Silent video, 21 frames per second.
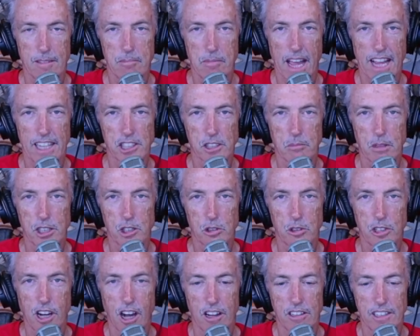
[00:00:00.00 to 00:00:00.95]
past
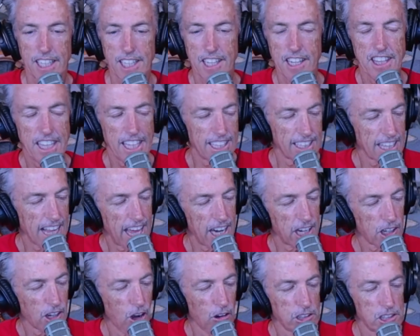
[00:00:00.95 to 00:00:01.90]
Montreal into the
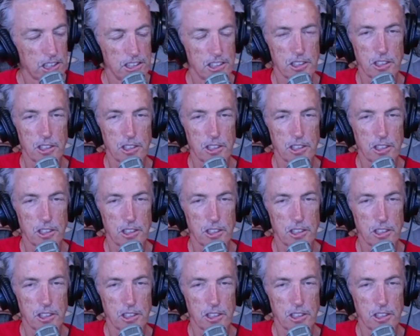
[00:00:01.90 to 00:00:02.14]
Atlantic Ocean.